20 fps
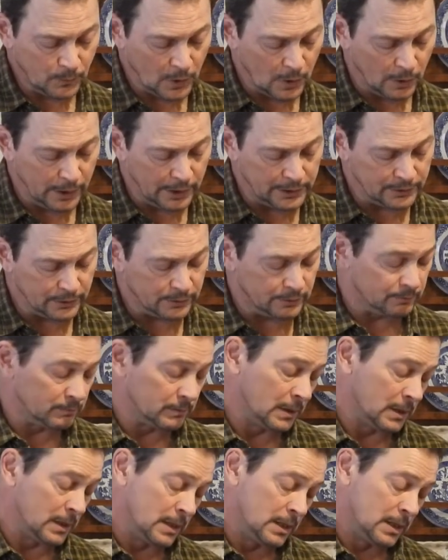Okay, so
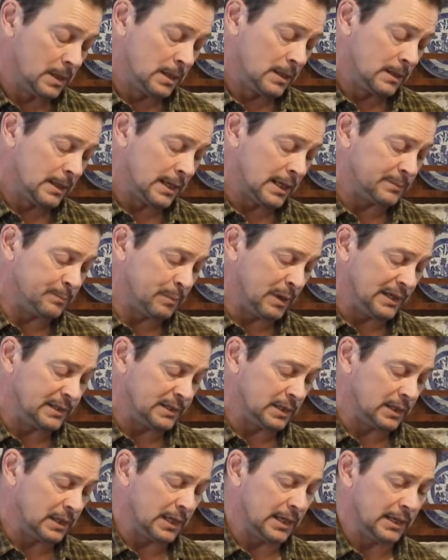that's
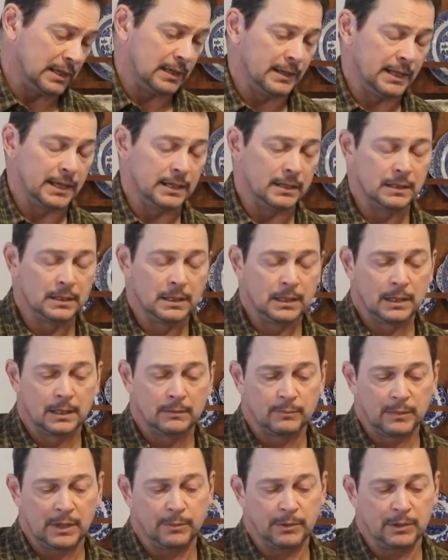basically it, and then
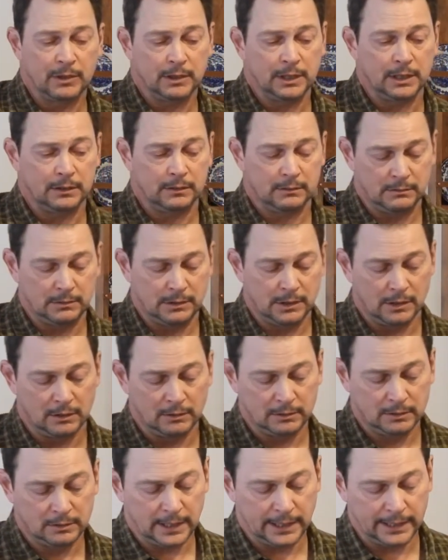maybe I'll get,
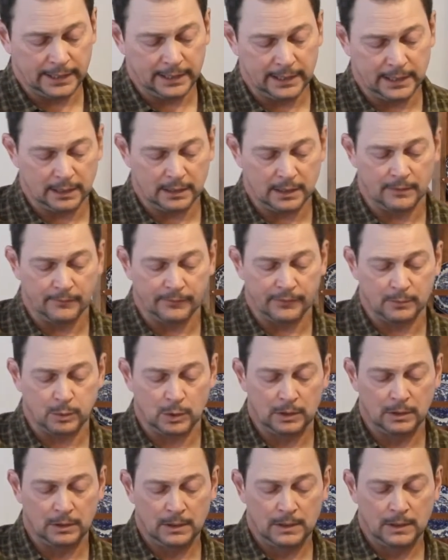I'm going to get
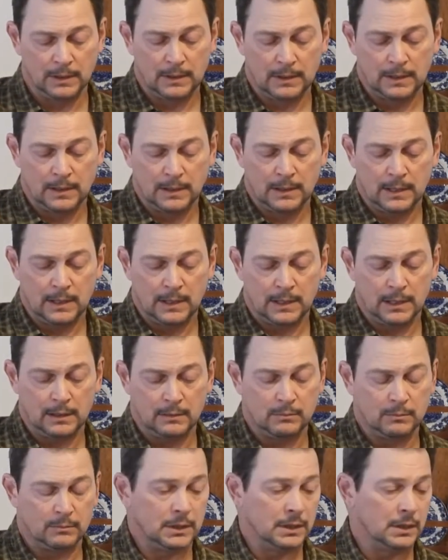comfortable,
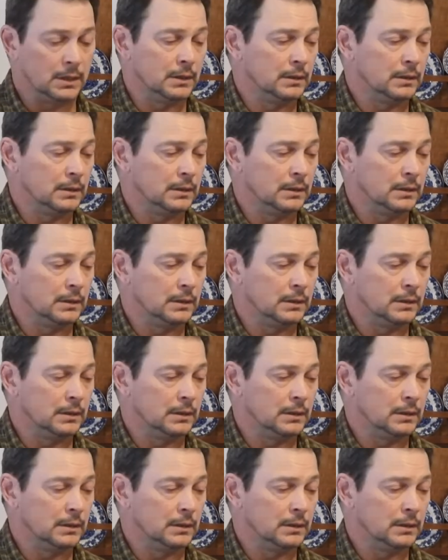and,